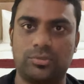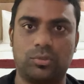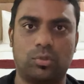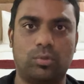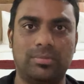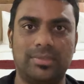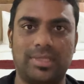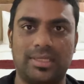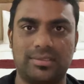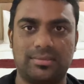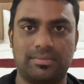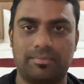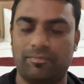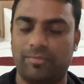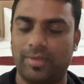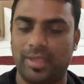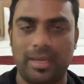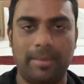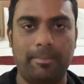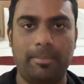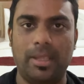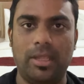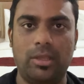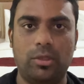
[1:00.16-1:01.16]
room, this very
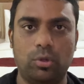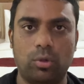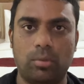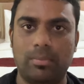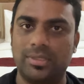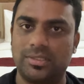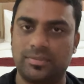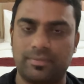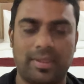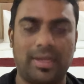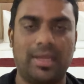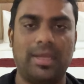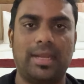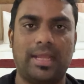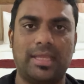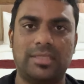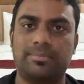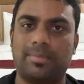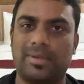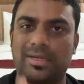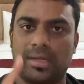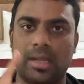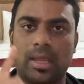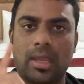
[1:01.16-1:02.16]
big room, it's very nice,
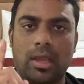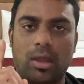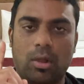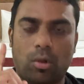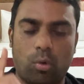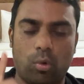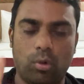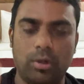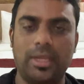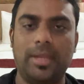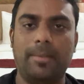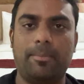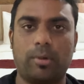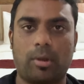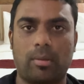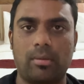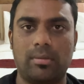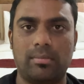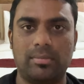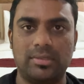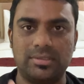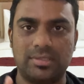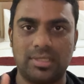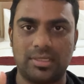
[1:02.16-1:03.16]
but only
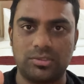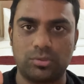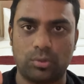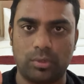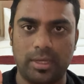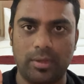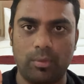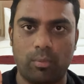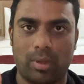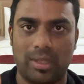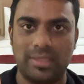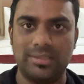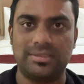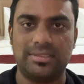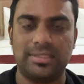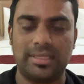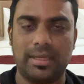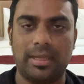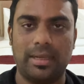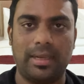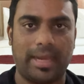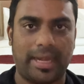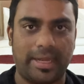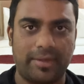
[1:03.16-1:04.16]
problem is there's only one
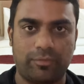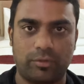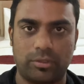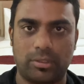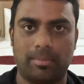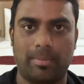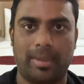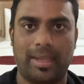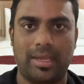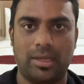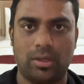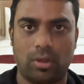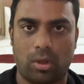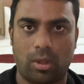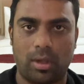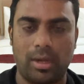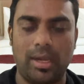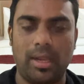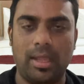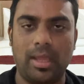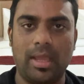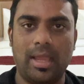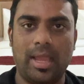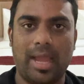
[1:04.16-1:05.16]
signal light for the main hall,
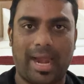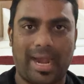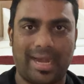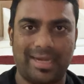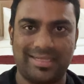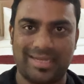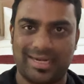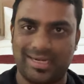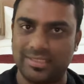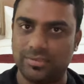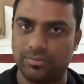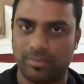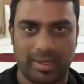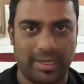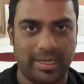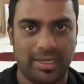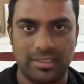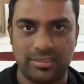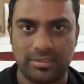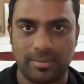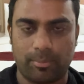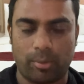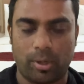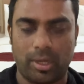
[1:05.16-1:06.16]
and that is very
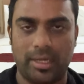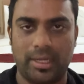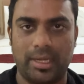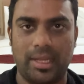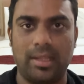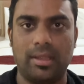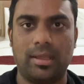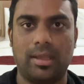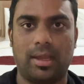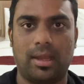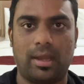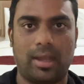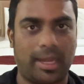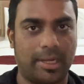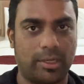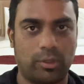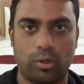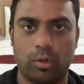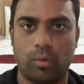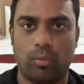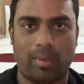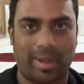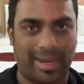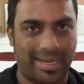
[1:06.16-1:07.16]
disappointing. I don't
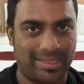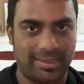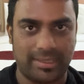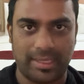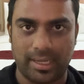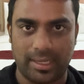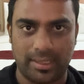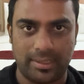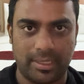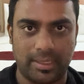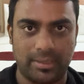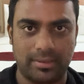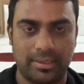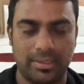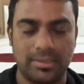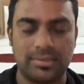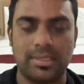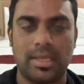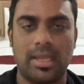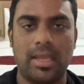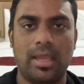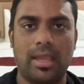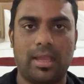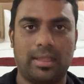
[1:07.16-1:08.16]
know why they did this.
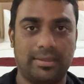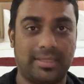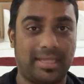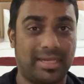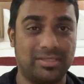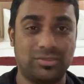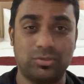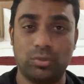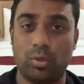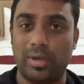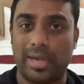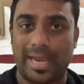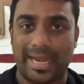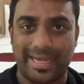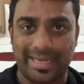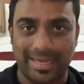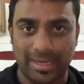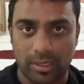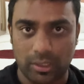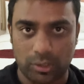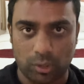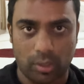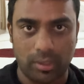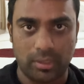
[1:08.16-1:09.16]
There is no lighting
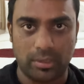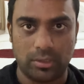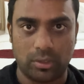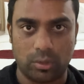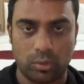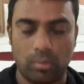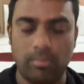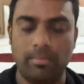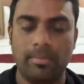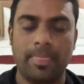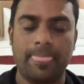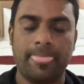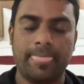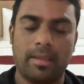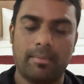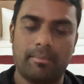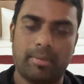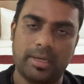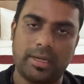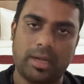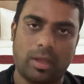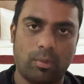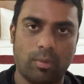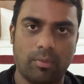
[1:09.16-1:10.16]
at all in the room.
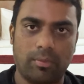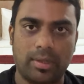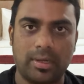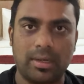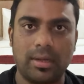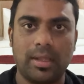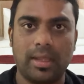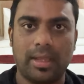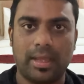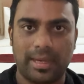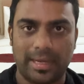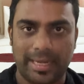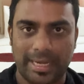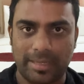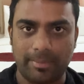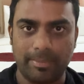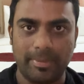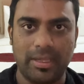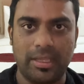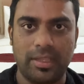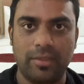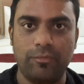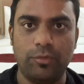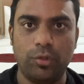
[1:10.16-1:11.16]
But however, let me
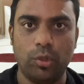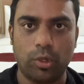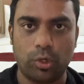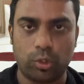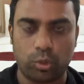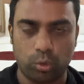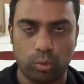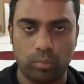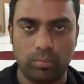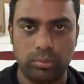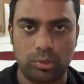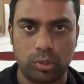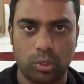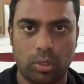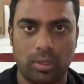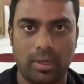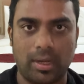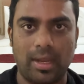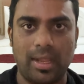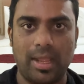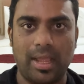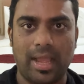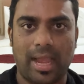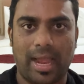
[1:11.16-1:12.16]
give you a room tour
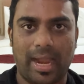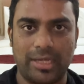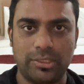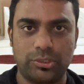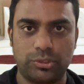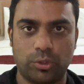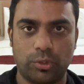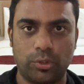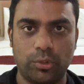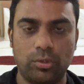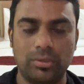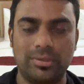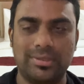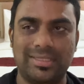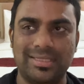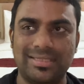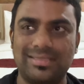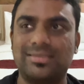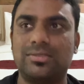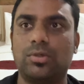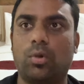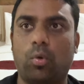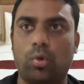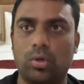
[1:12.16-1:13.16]
and show you
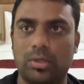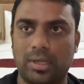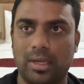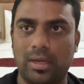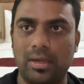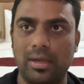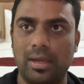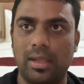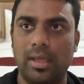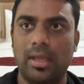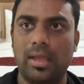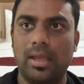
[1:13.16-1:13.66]
this hotel